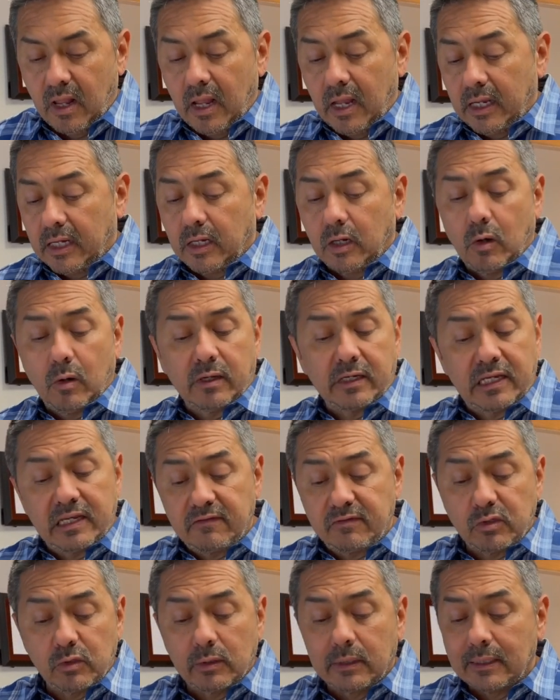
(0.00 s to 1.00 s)
It
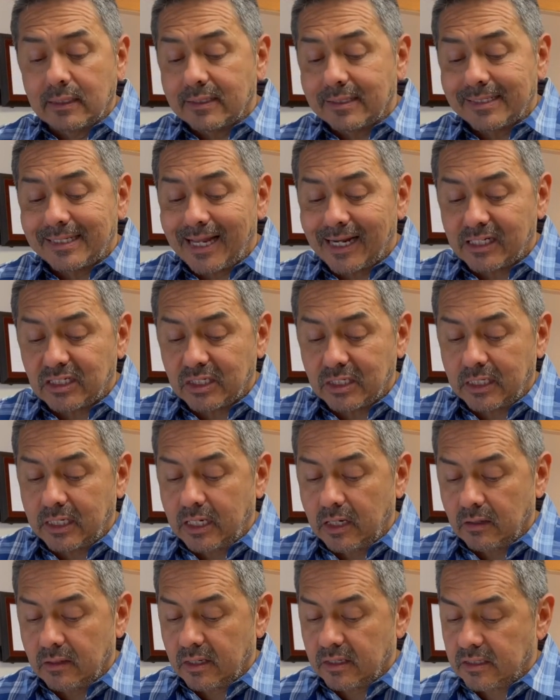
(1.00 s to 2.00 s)
gives you a little section
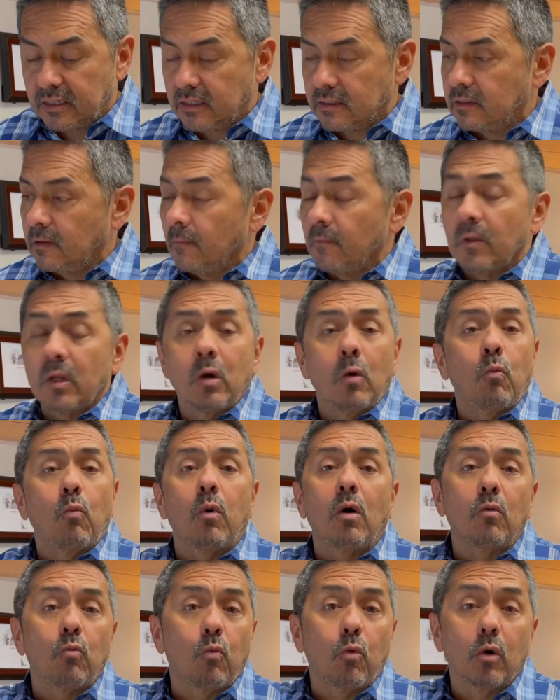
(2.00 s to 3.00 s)
here that says
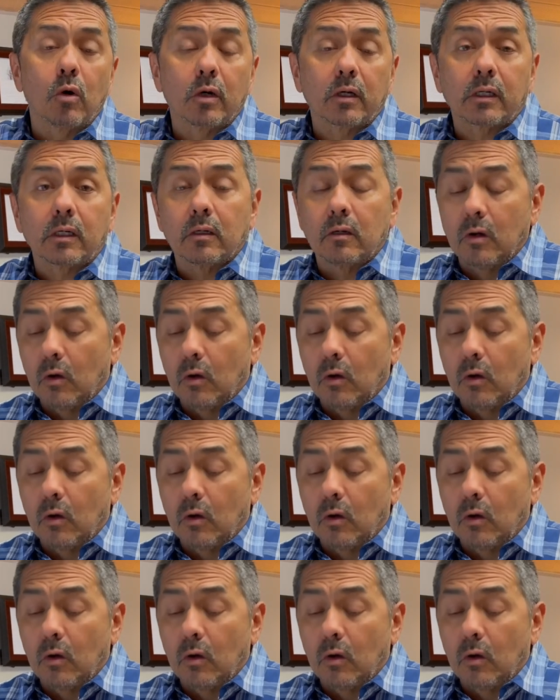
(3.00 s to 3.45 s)
what worked,